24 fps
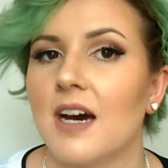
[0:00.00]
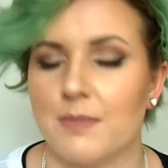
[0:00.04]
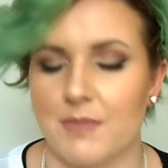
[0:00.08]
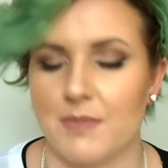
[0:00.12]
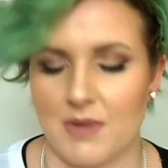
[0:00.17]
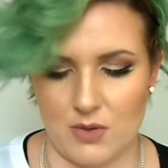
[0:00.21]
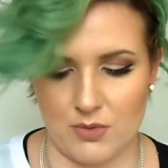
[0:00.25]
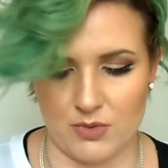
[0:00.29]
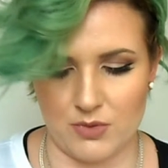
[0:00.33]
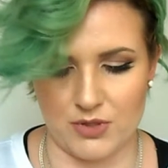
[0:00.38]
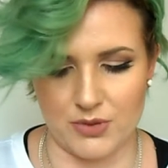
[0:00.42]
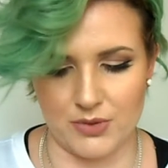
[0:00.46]

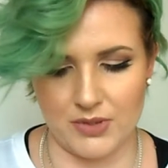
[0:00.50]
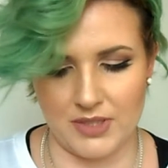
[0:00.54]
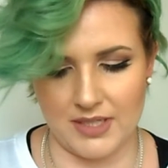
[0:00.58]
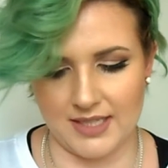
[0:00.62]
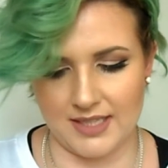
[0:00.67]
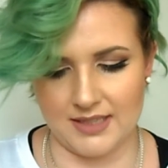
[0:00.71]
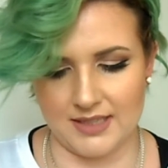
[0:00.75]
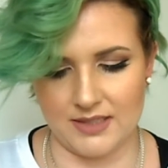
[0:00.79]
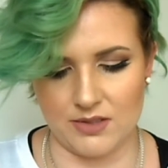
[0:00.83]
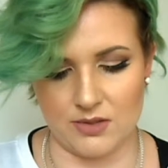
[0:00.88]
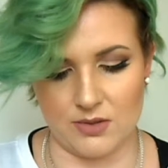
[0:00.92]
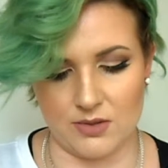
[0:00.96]
I'll
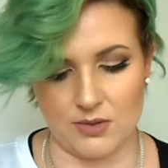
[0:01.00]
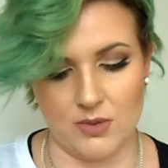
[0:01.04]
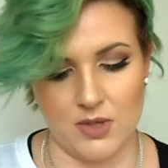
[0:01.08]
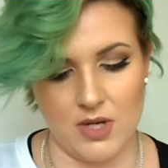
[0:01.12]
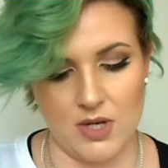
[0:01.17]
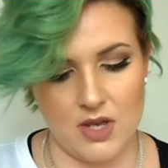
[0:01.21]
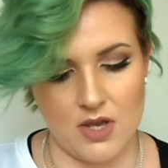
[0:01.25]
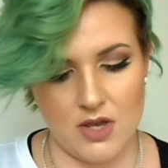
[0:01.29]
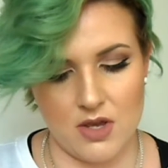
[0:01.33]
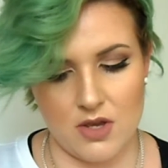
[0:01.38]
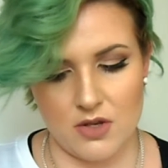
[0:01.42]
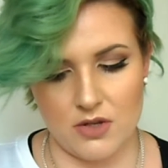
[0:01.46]
do like a
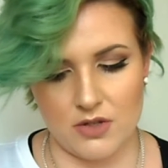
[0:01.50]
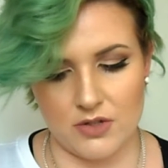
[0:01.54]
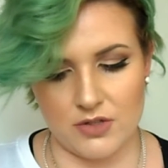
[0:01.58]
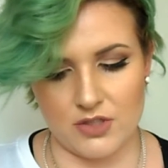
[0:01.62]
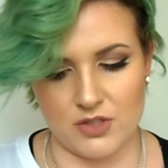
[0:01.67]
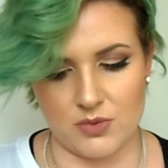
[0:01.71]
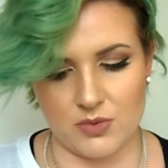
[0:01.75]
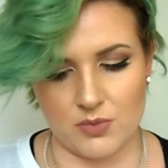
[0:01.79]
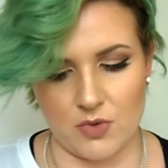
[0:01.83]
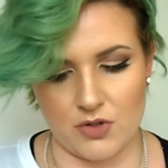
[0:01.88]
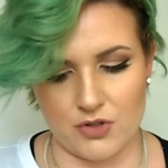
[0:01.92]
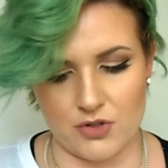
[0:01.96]
little
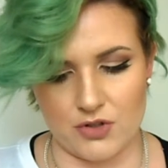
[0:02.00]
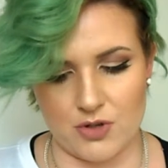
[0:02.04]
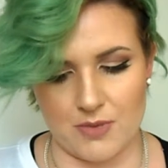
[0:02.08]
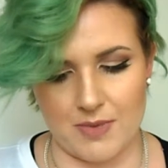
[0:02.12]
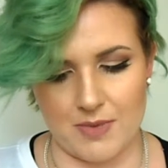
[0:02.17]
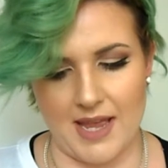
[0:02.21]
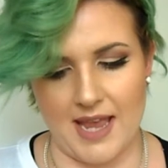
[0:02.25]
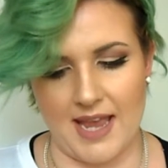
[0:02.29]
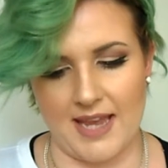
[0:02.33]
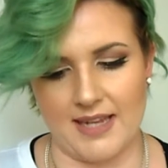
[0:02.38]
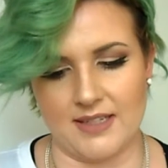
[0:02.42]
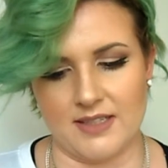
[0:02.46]

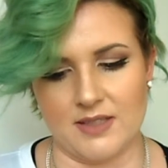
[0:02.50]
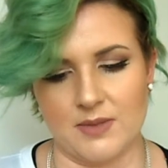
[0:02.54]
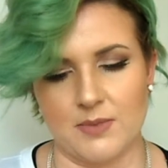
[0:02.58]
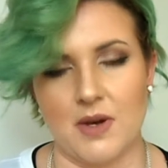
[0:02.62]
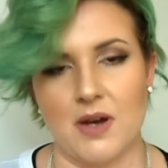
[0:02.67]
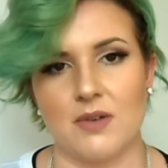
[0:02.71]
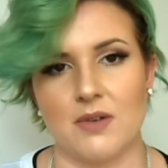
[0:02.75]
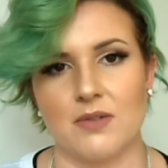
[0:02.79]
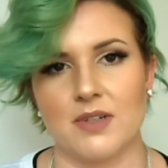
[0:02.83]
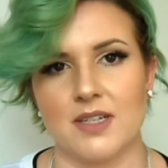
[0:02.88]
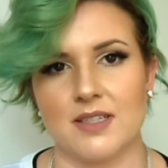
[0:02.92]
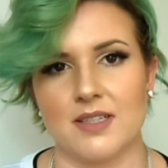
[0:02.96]
swatch on my hand
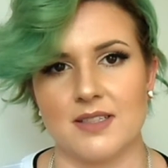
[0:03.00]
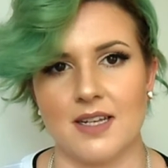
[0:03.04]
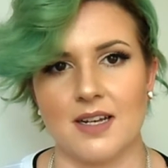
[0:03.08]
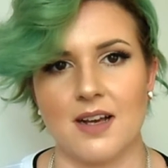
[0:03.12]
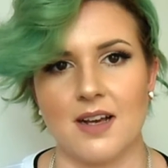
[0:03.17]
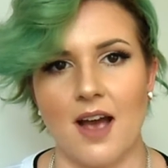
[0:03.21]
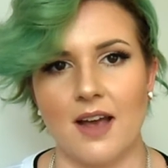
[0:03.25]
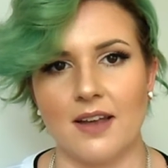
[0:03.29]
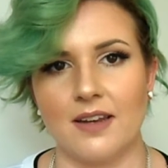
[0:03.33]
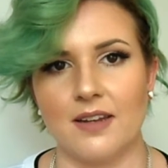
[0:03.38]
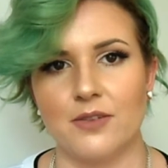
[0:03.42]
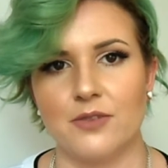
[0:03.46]
as well, because
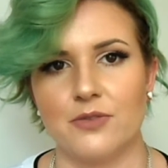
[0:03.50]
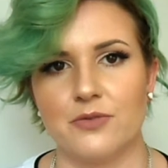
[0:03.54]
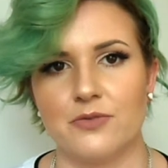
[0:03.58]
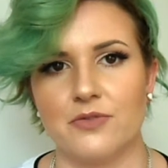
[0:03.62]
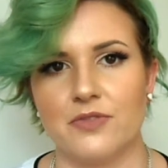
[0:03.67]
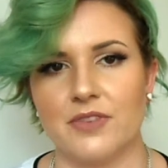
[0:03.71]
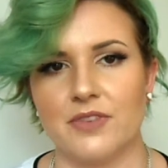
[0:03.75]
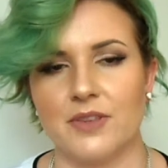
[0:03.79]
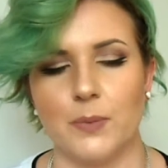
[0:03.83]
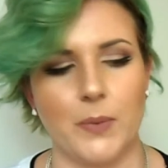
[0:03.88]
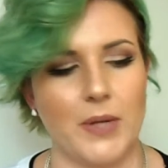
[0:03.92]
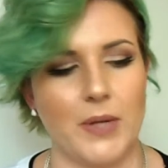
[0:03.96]
they're kind
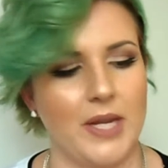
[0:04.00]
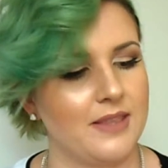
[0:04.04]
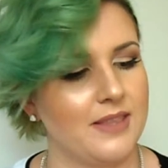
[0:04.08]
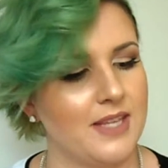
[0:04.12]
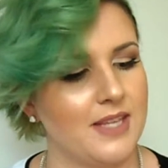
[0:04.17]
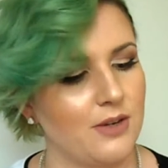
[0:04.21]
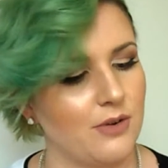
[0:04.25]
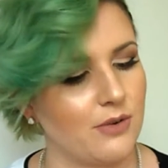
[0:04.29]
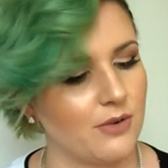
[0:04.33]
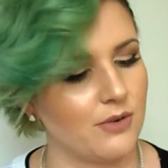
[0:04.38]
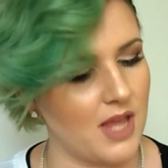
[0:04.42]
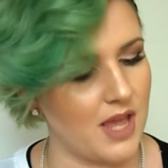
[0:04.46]
of
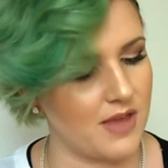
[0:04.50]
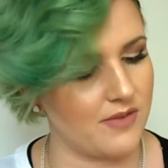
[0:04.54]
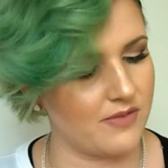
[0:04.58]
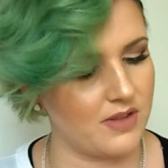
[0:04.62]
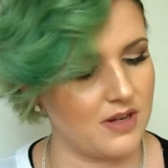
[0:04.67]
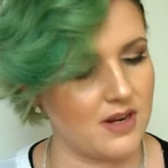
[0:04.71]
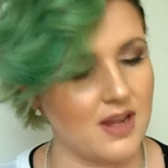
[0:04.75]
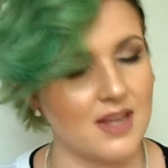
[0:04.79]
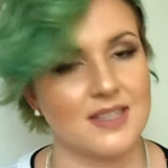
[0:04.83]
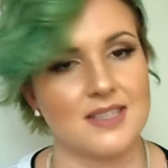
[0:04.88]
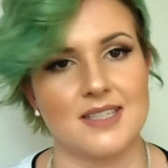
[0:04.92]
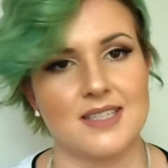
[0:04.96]
weird. They don't
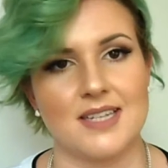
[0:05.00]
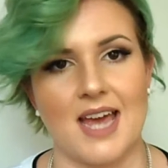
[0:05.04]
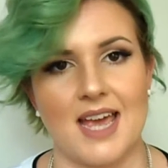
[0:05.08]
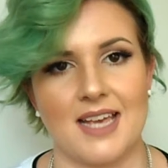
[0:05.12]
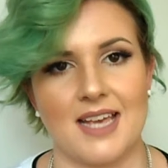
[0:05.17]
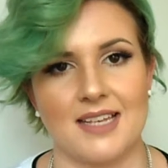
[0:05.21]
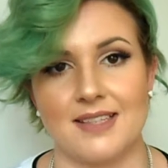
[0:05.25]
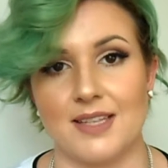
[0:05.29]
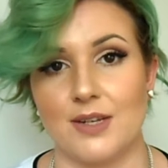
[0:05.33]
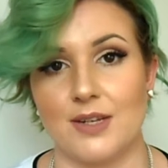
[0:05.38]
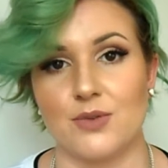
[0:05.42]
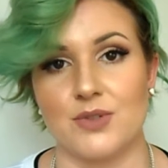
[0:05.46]
have a nice
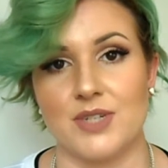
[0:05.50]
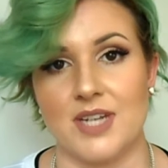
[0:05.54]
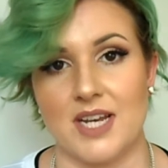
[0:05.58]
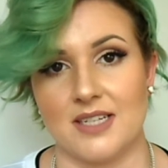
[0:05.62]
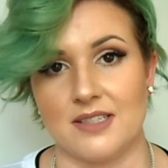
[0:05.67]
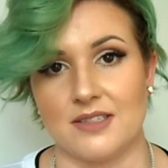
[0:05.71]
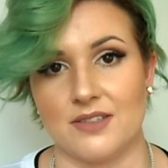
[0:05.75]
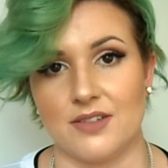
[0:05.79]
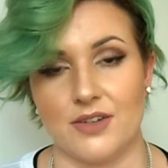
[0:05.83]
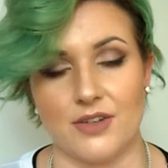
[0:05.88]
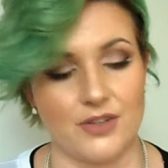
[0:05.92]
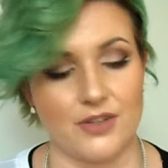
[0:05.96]
taste, they
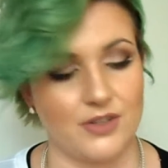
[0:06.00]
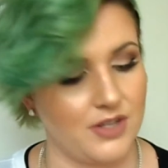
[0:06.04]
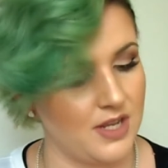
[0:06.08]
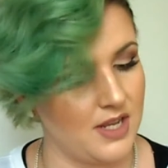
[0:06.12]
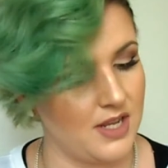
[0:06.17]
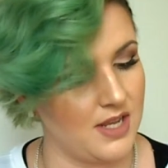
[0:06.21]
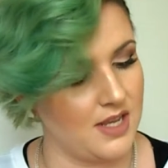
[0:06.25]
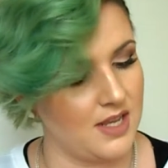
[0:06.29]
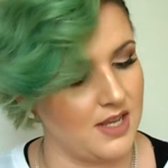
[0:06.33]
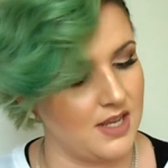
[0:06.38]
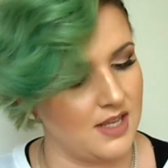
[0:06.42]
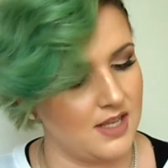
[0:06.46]
don't taste good,